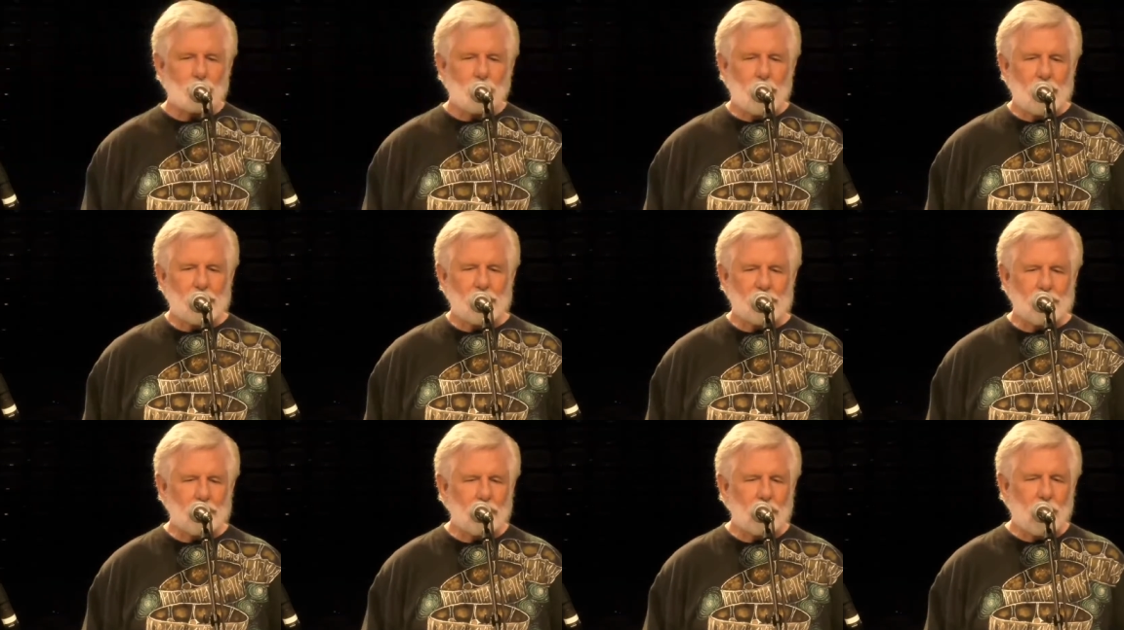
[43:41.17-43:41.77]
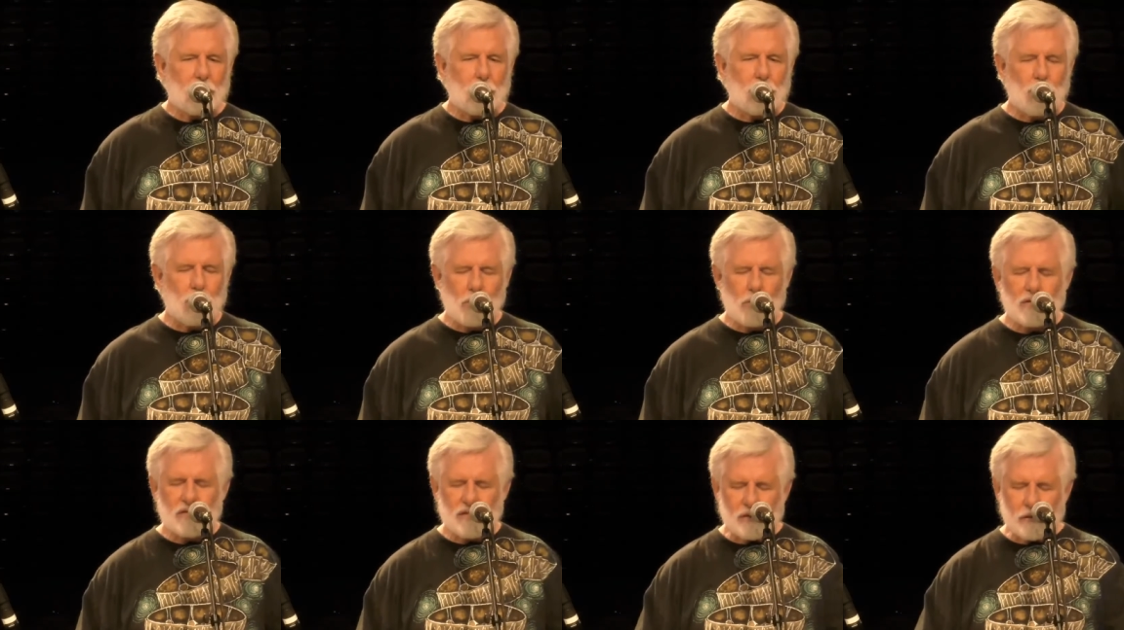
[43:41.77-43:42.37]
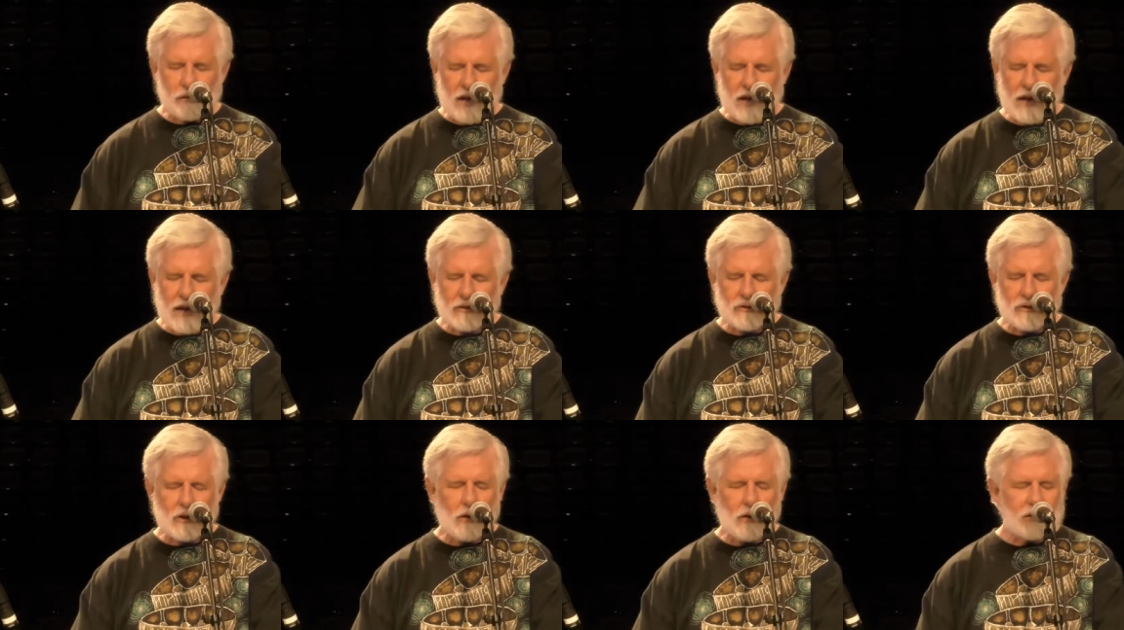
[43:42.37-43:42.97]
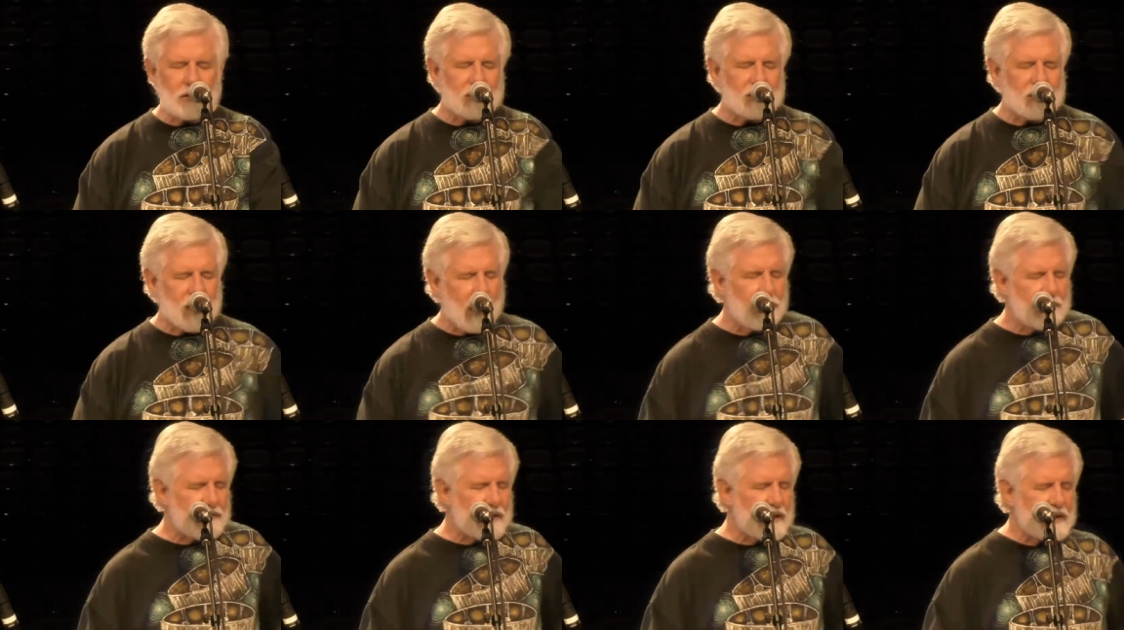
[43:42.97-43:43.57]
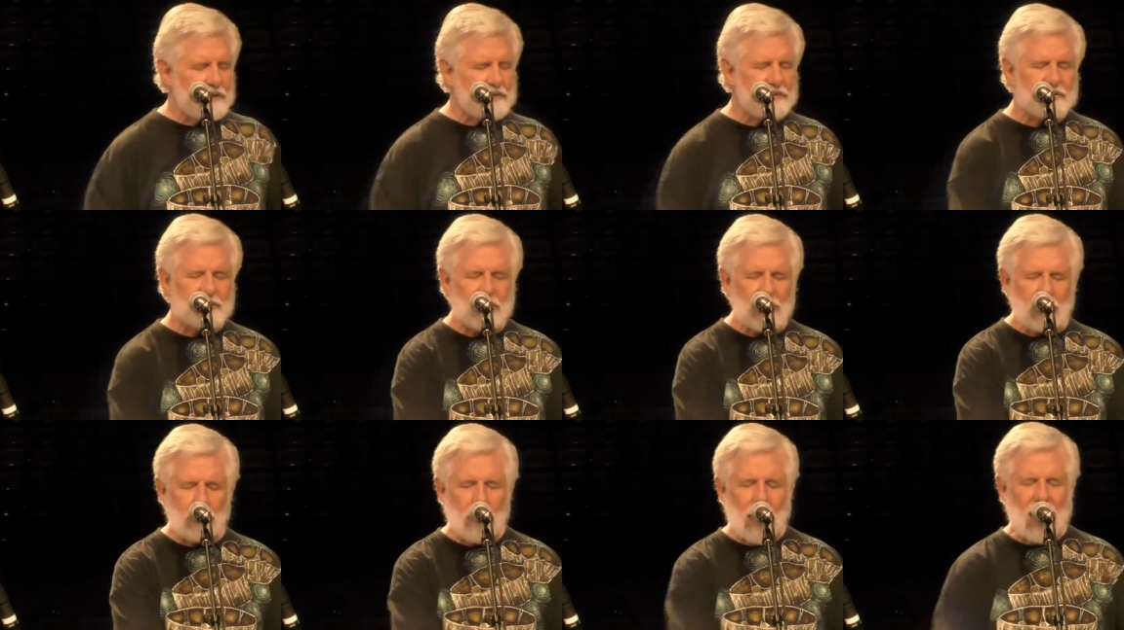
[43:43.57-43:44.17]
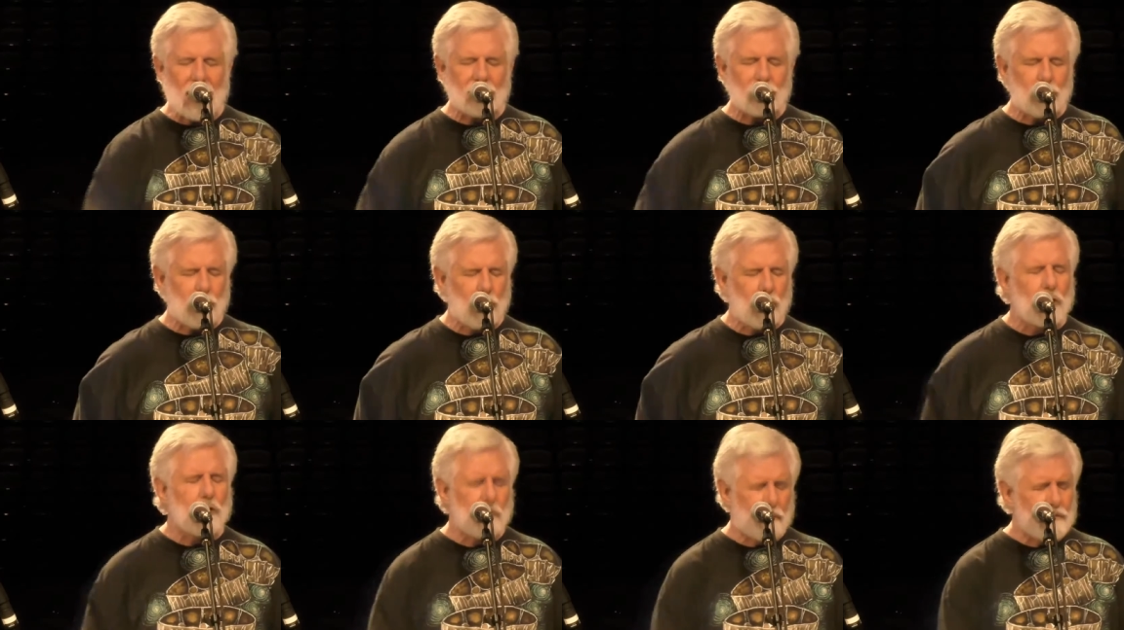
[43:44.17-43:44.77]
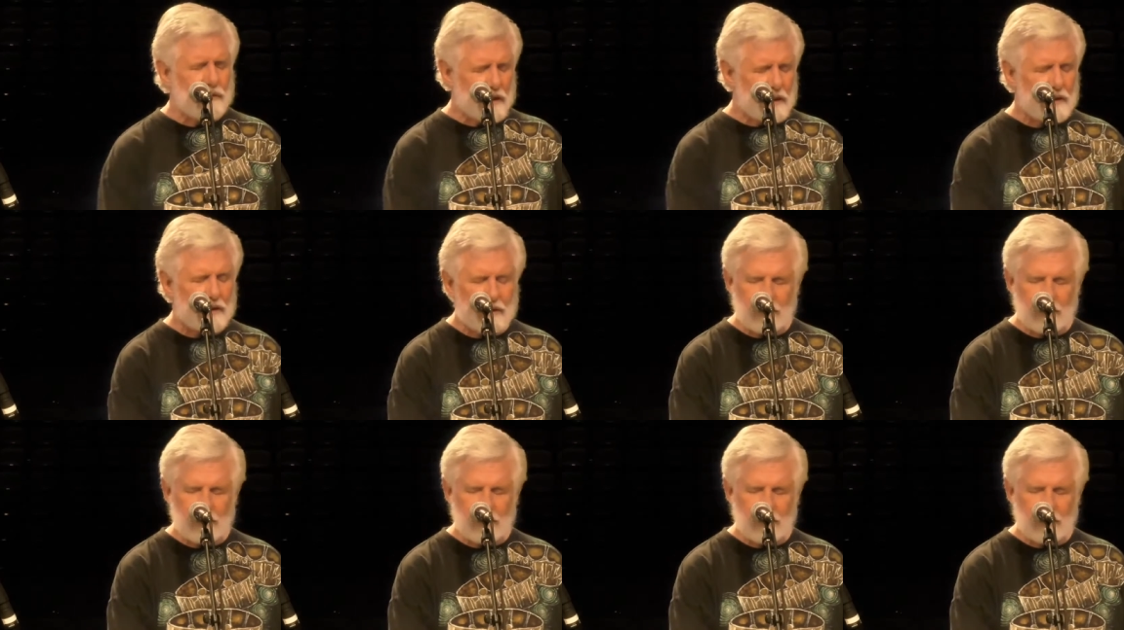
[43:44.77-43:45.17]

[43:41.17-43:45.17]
will soon improve, so get yourself in a steel band groove.